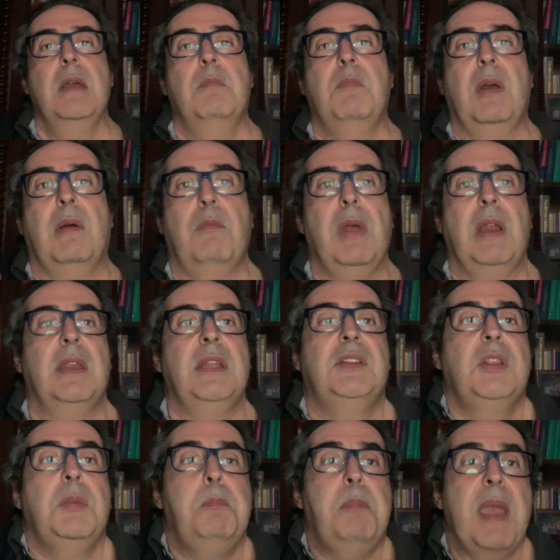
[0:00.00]
Well,
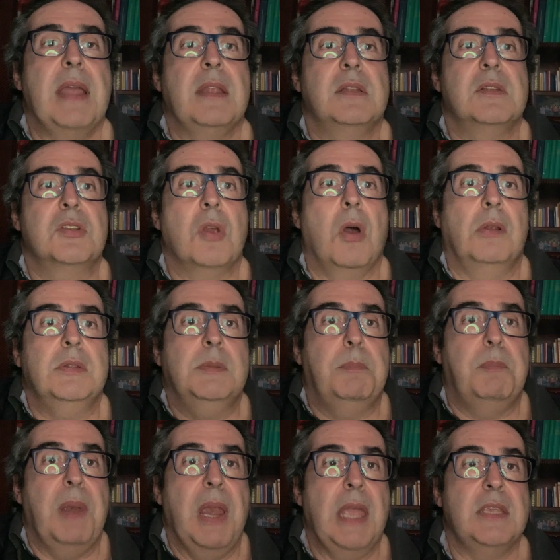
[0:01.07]
it depends on the
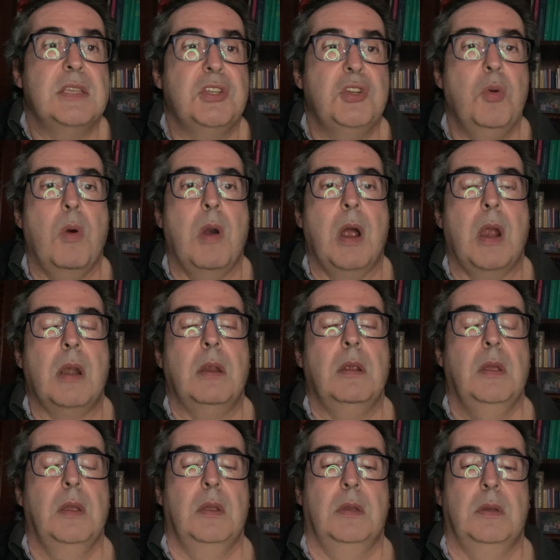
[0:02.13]
place you are,
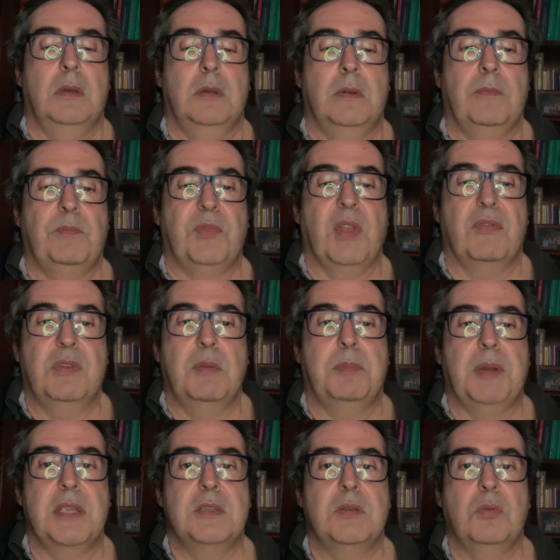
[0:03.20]
of the
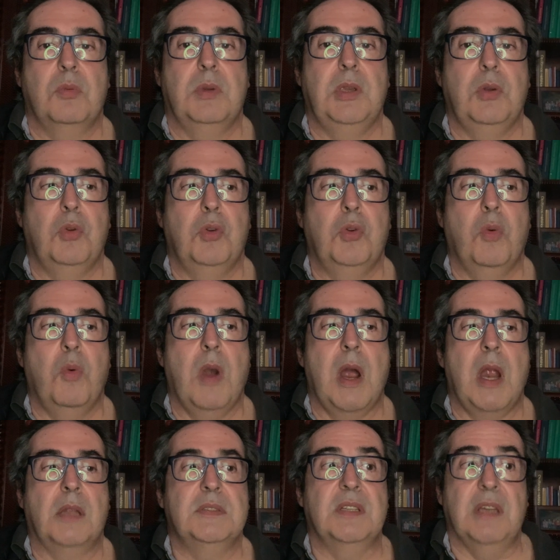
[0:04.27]
place where you
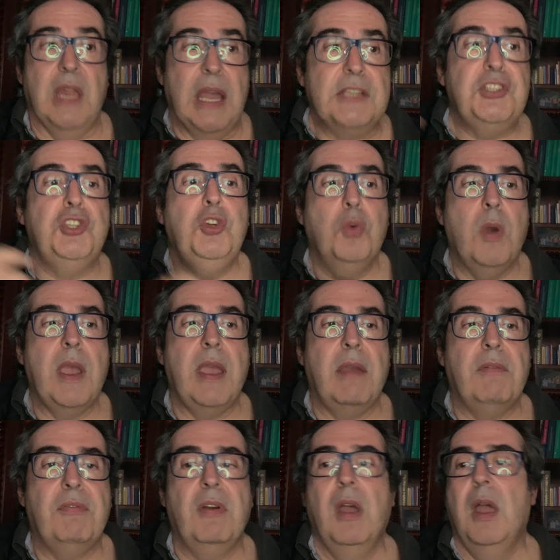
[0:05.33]
are, the light you
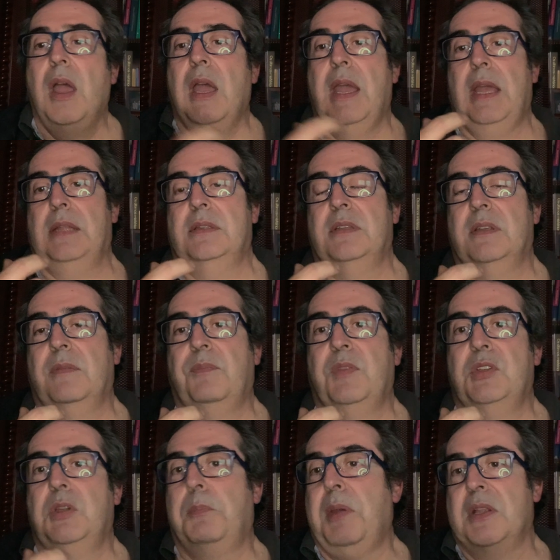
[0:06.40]
have, and
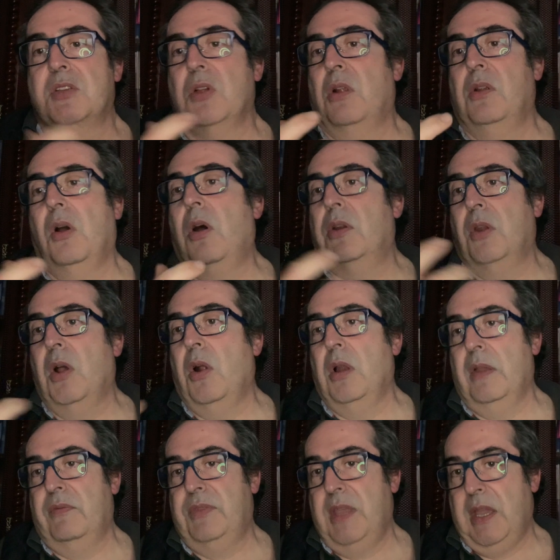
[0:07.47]
it depends on
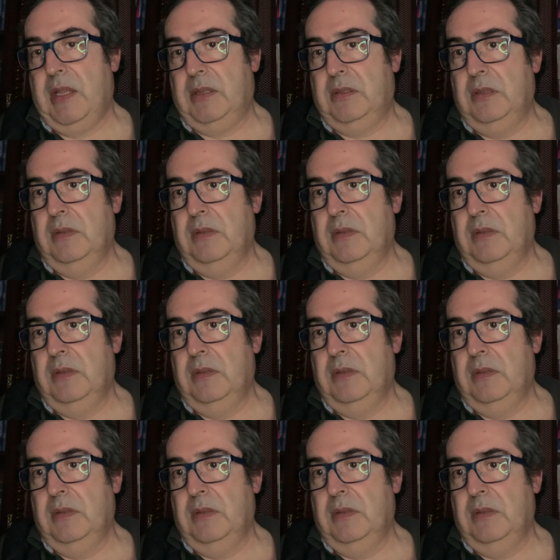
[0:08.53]
all of that.